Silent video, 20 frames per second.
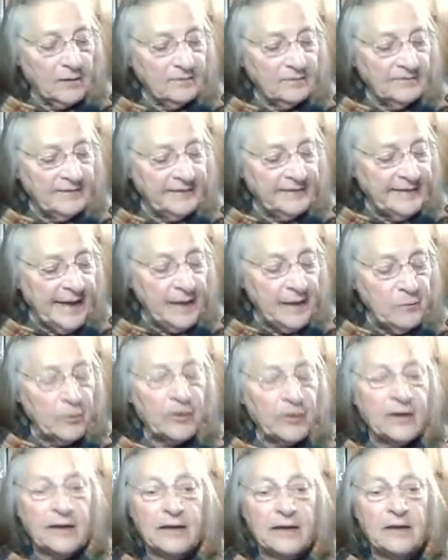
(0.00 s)
today we're
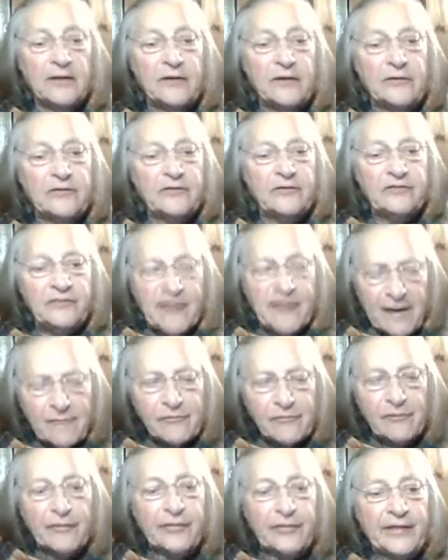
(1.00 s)
going to learn
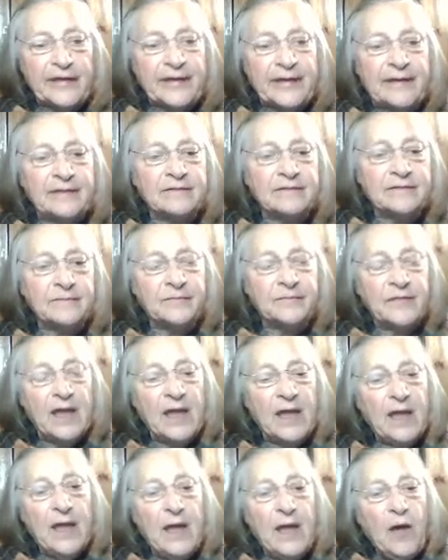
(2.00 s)
several things.
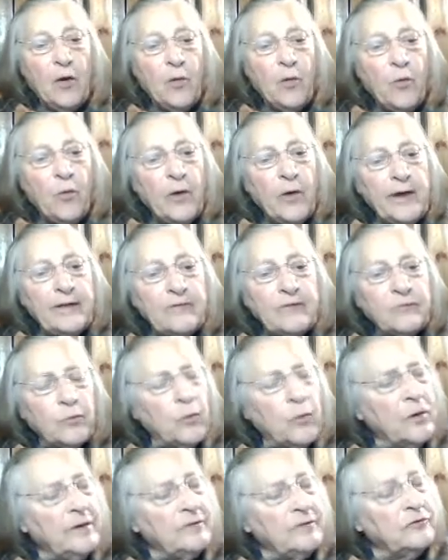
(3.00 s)
What is
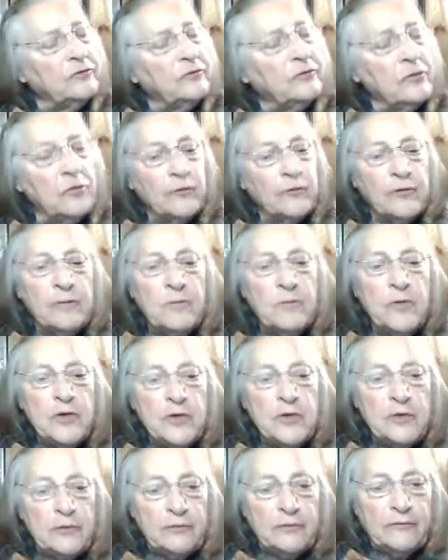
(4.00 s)
once
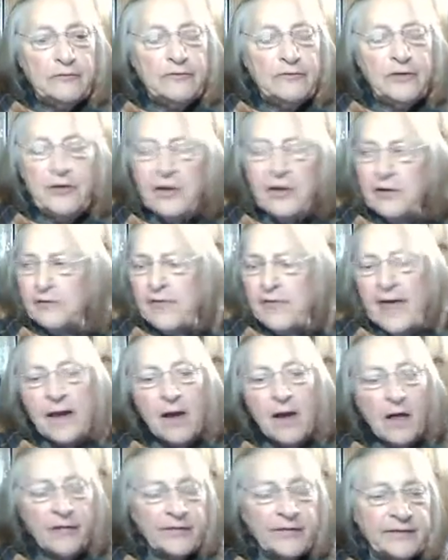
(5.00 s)
removed? You hear that
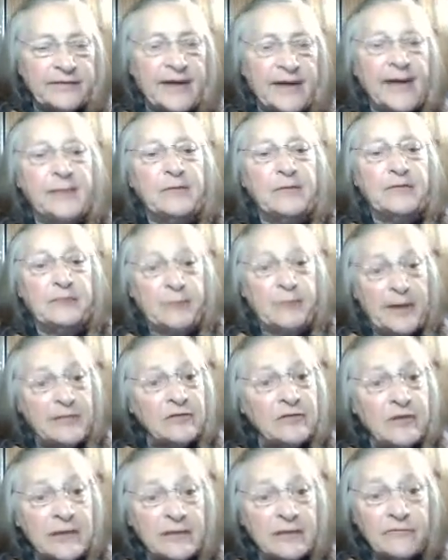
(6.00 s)
all the time,
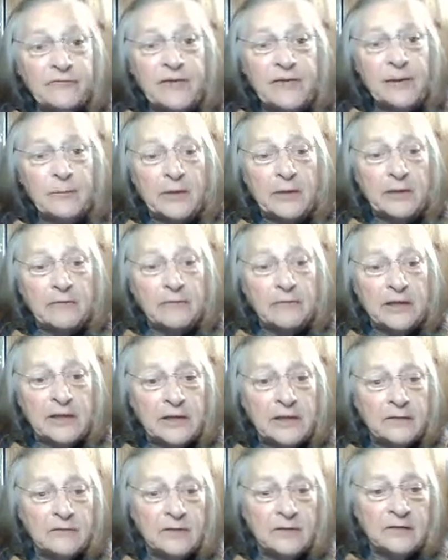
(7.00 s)
especially at family
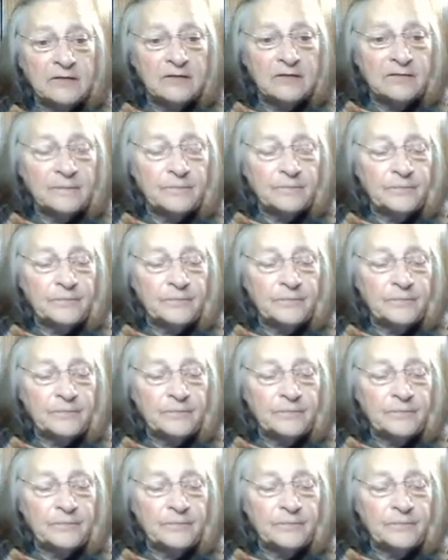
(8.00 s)
reunions.